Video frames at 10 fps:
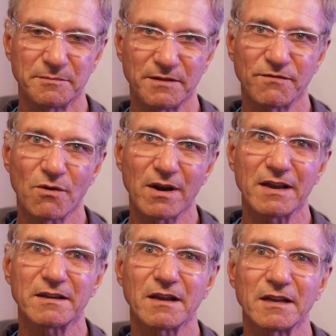Before
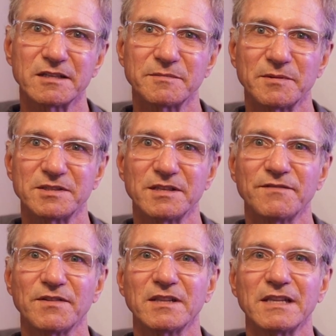I
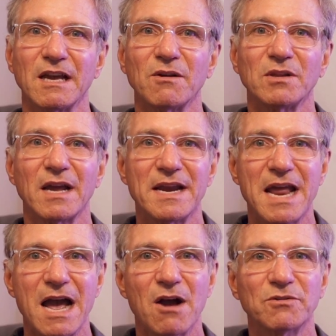specifically outline
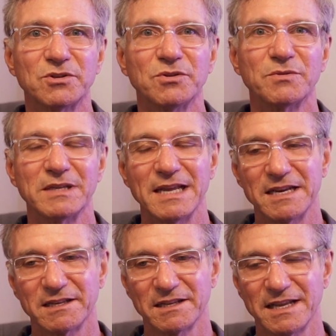how to
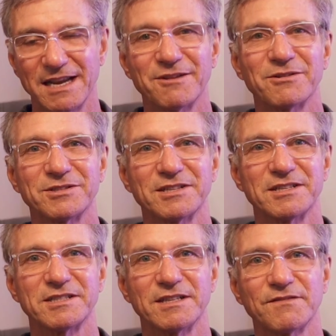relate to the
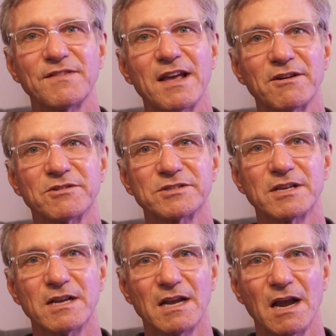hindrances and the fetters,